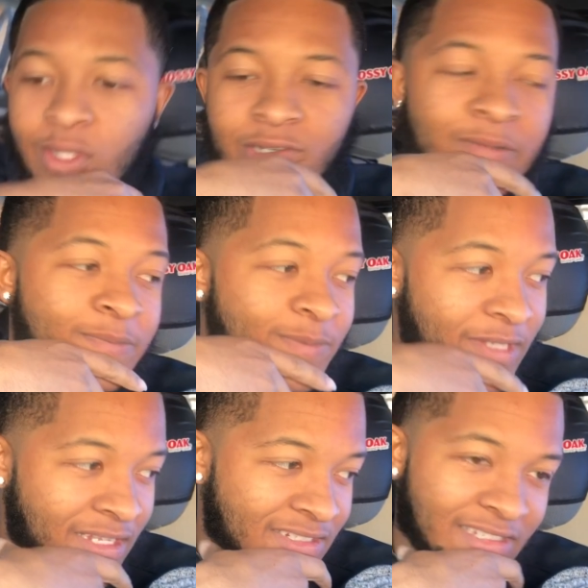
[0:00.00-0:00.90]
Look,
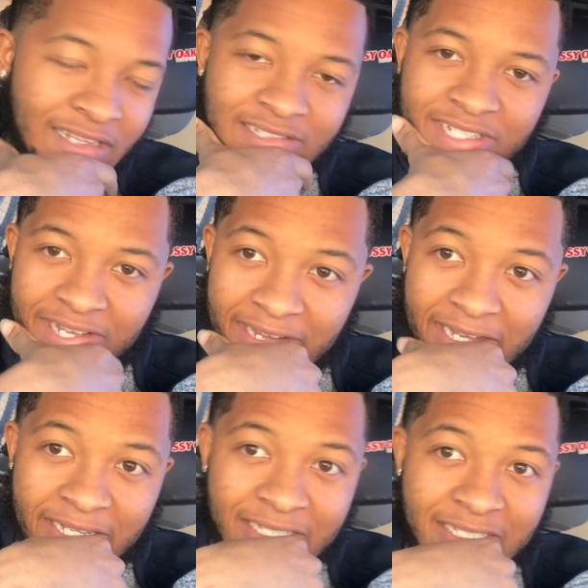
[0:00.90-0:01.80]
I just got to the
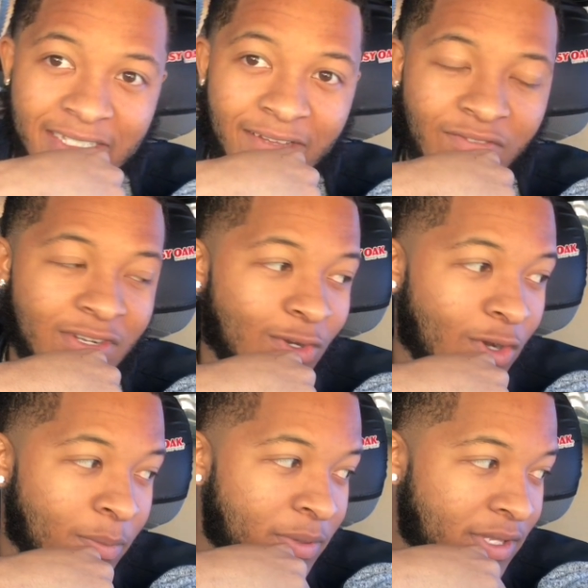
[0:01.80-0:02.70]
highs. I'm gonna
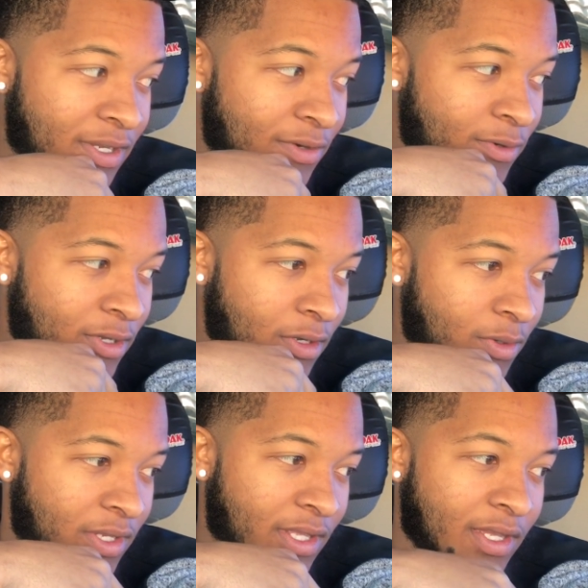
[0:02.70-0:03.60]
go up in here real
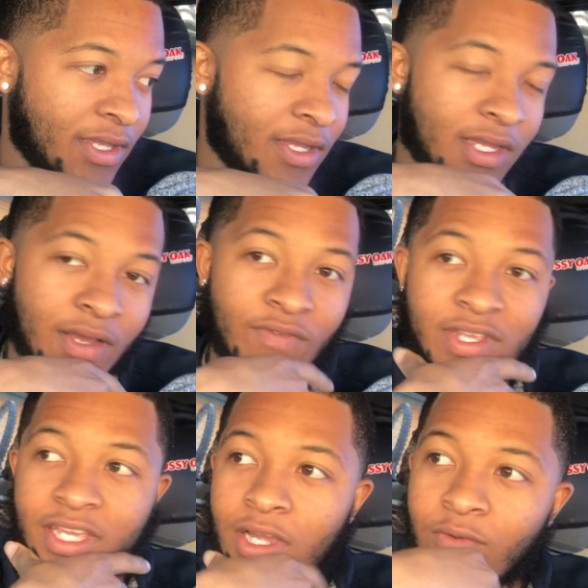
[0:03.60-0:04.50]
quick. I'm
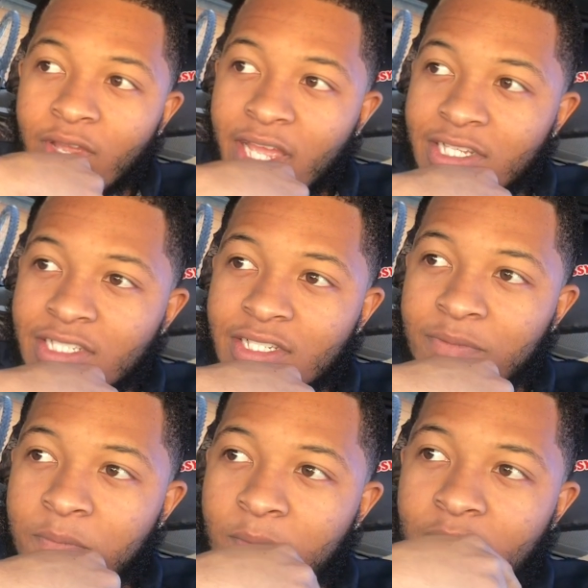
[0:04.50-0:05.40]
gonna get her
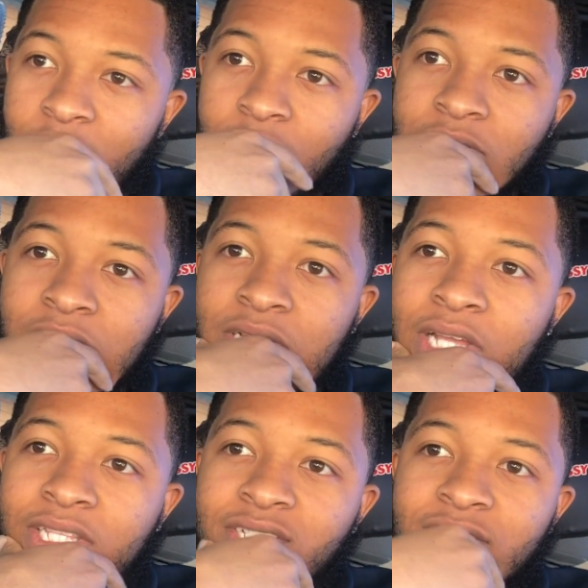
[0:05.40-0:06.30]
reaction. You know what I'm saying?
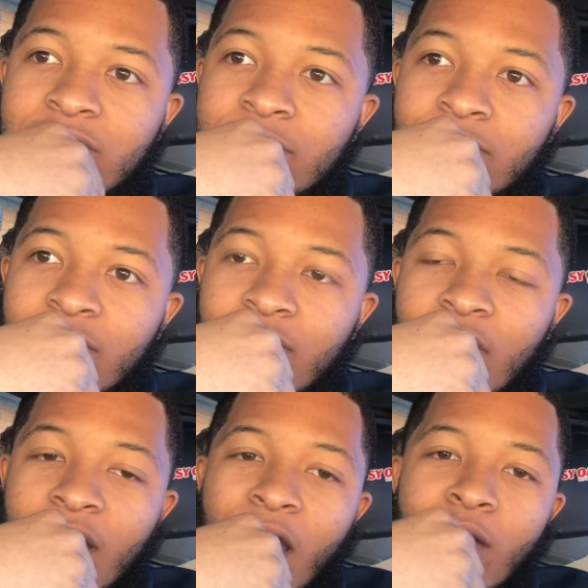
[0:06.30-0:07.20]
I think she up though.
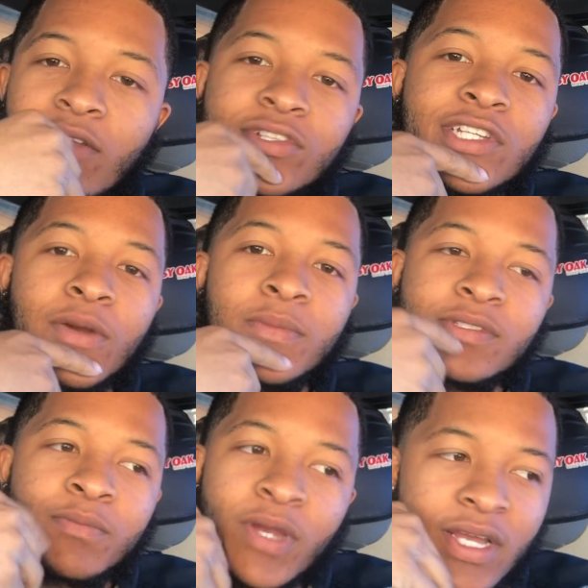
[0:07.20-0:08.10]
I don't know she gonna be
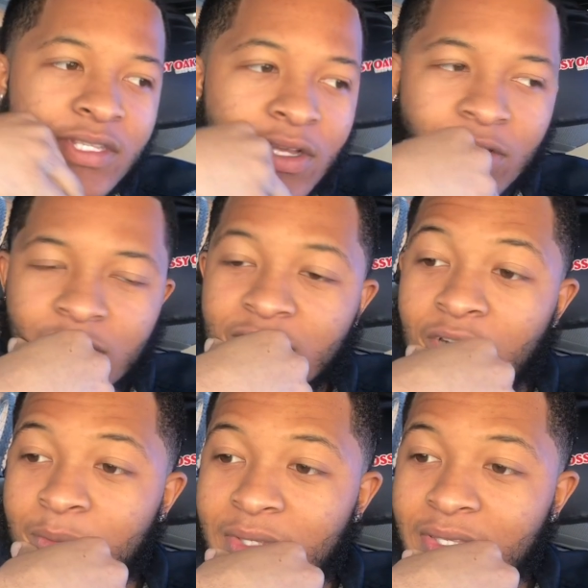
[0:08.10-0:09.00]
surprised. I don't know she
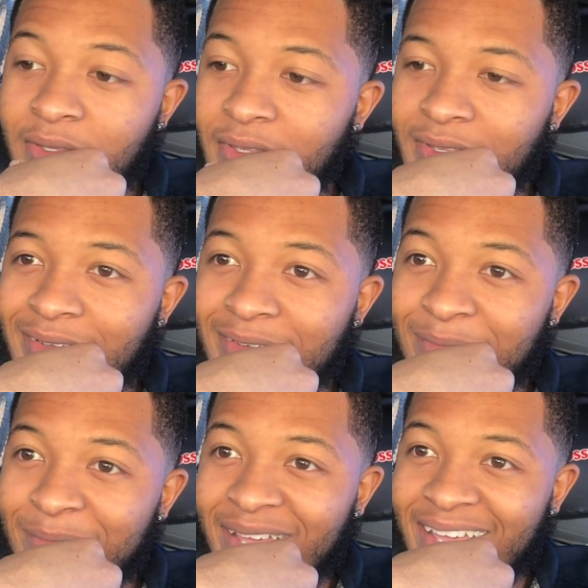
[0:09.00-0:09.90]
gonna be
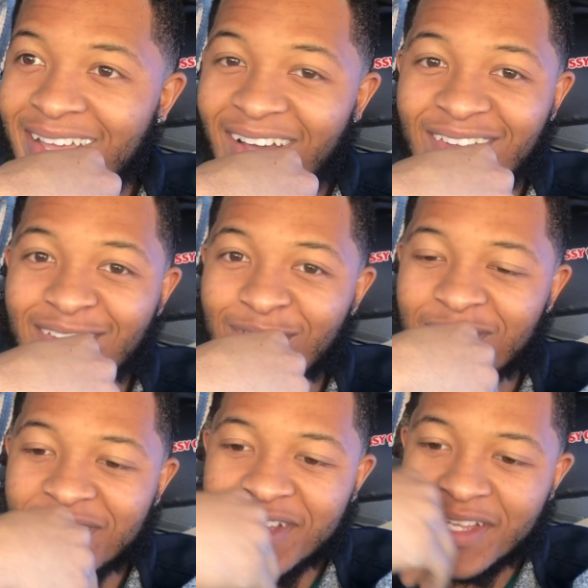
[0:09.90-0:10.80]
mad. I don't know.